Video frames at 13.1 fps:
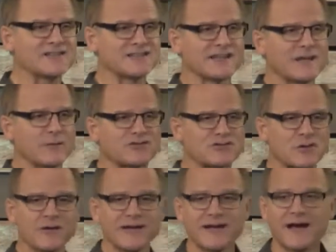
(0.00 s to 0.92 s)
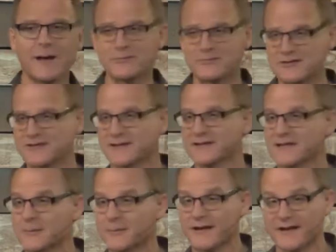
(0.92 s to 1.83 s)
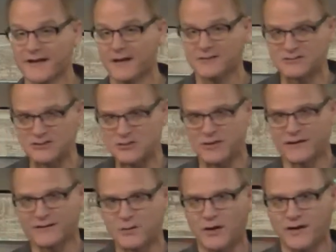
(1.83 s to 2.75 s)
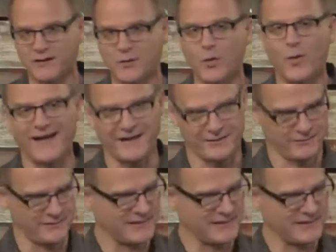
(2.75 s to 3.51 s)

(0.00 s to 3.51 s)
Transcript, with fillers: that he would turn it up just a little bit and I'll just try to talk quieter.